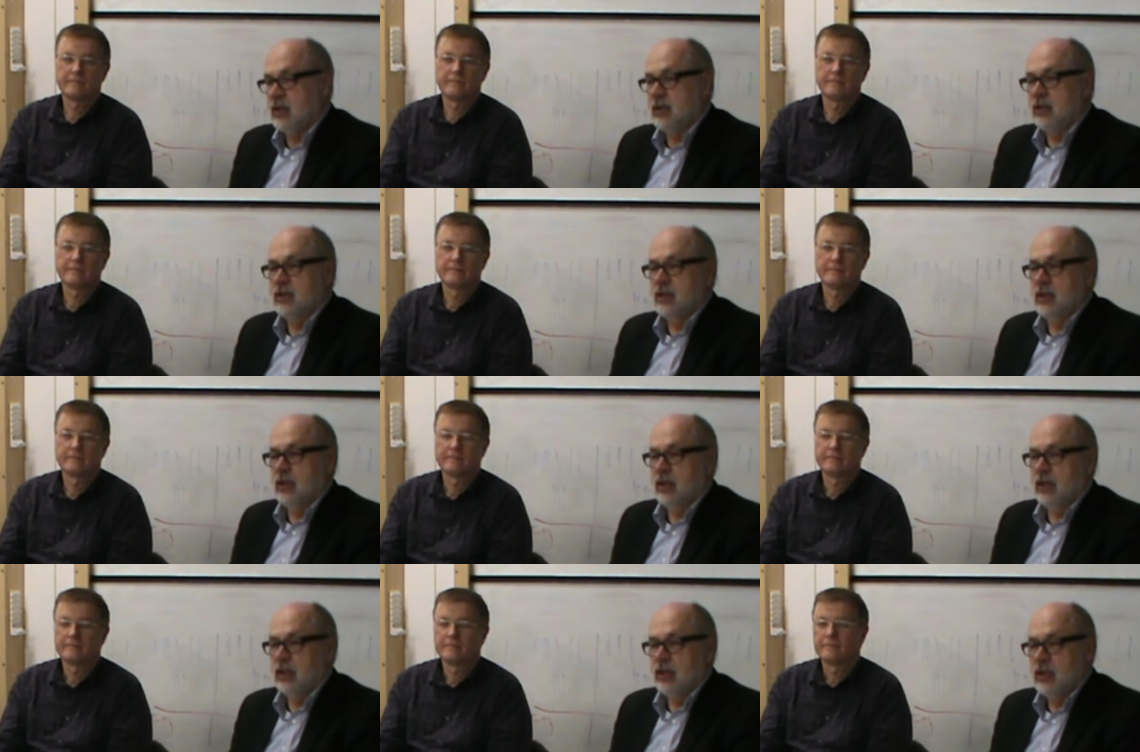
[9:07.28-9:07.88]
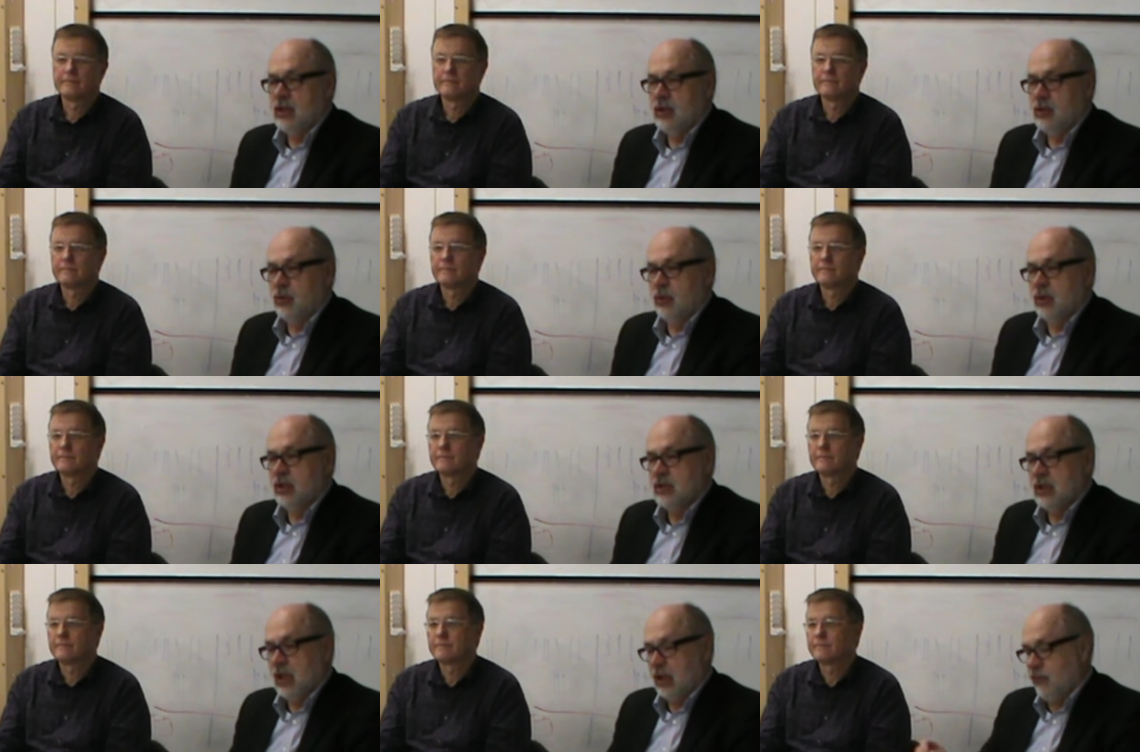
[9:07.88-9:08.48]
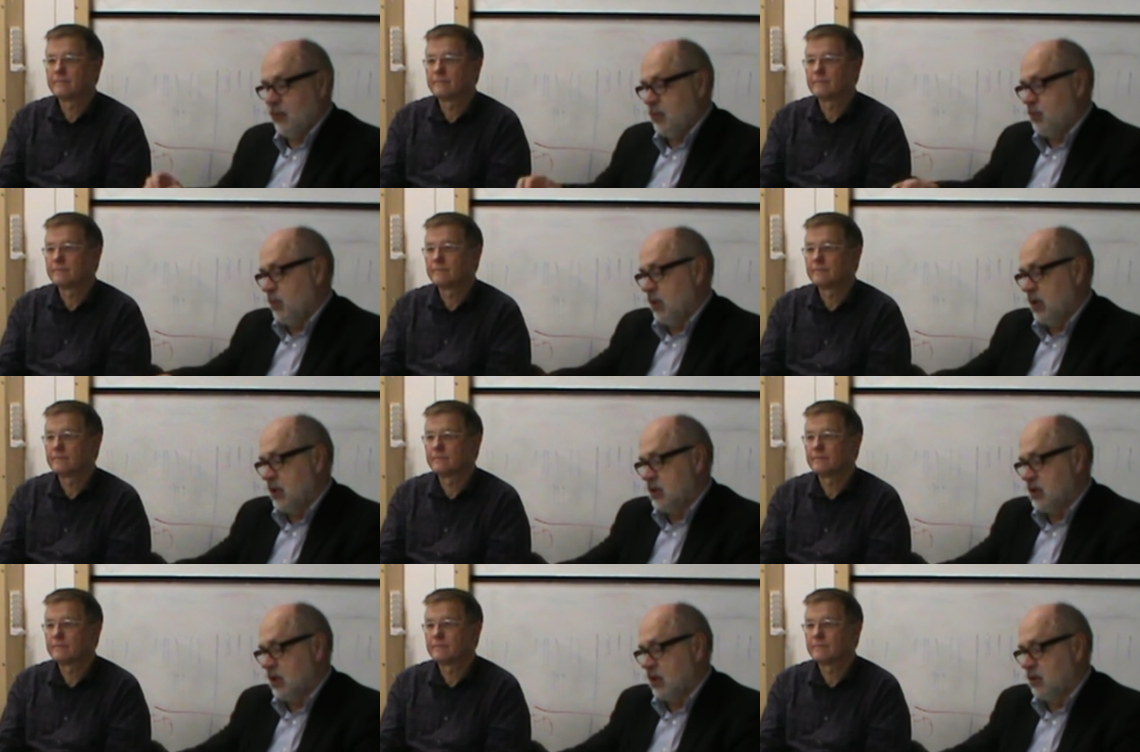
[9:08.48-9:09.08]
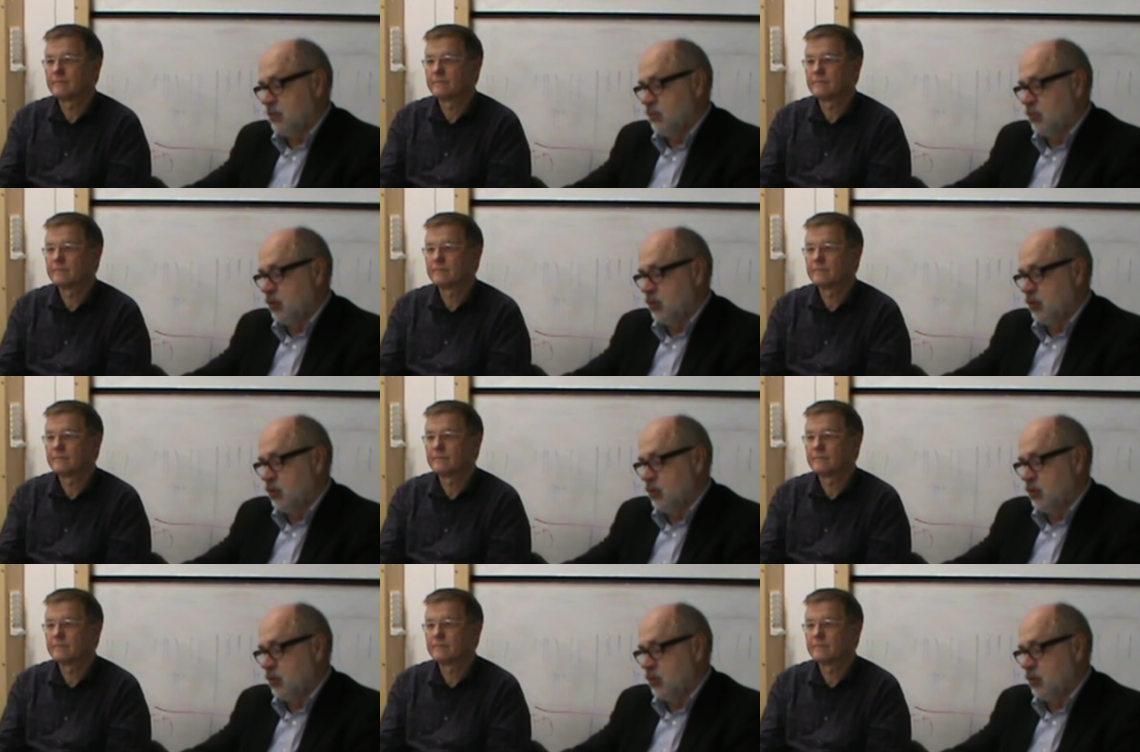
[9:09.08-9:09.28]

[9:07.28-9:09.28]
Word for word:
Speaker 1: and, uh, and he took his equipment and